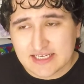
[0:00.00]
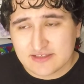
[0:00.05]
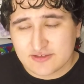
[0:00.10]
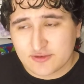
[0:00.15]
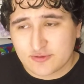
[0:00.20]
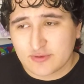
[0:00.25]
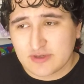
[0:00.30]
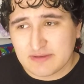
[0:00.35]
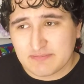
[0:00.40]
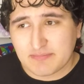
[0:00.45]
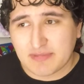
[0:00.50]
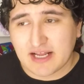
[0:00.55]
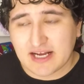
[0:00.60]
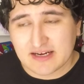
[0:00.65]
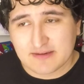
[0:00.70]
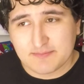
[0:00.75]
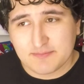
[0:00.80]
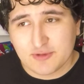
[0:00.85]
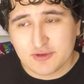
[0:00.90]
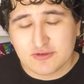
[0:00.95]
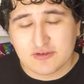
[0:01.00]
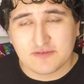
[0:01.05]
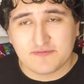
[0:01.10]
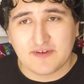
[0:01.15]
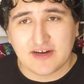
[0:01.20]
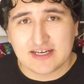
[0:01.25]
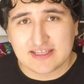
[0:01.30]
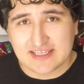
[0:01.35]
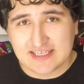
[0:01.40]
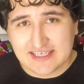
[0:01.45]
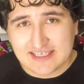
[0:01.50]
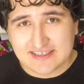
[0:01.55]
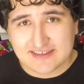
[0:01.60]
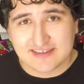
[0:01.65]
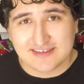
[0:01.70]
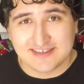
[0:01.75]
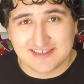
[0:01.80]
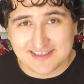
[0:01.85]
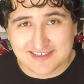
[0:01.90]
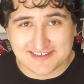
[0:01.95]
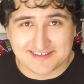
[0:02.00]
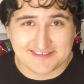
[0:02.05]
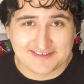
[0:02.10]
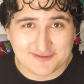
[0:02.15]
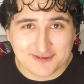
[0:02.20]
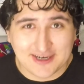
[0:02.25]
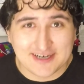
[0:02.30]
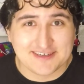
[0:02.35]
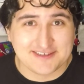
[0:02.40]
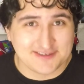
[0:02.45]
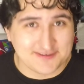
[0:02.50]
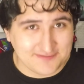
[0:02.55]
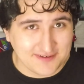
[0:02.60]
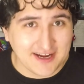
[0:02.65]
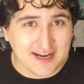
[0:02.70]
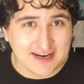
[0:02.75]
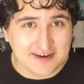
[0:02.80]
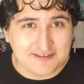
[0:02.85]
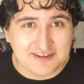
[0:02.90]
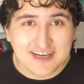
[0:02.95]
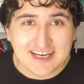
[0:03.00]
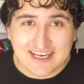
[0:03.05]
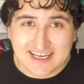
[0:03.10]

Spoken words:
is green-black due to the fact that he is just trying to survive.